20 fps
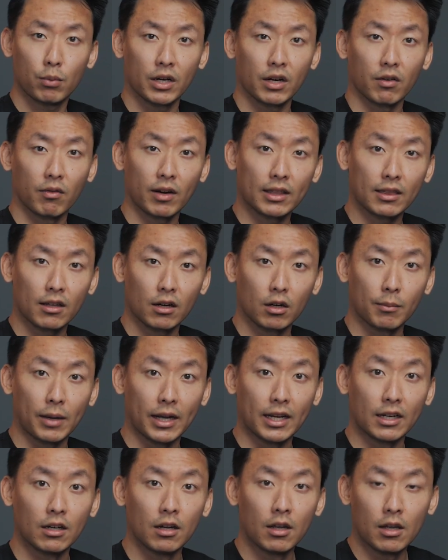put it right there on
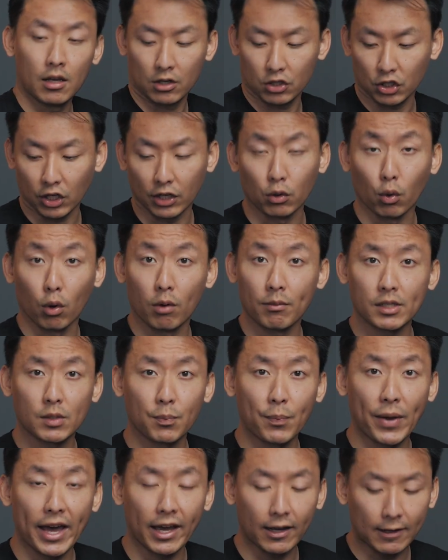my ginormous
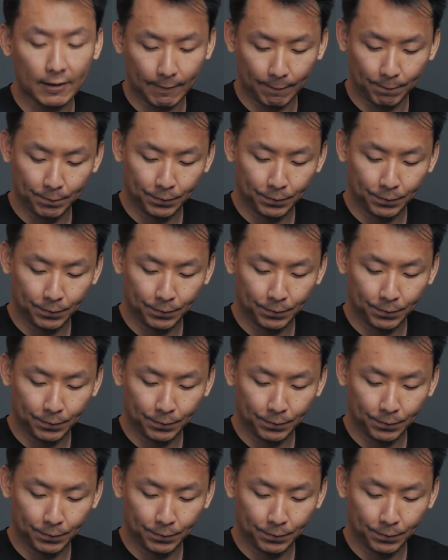pec,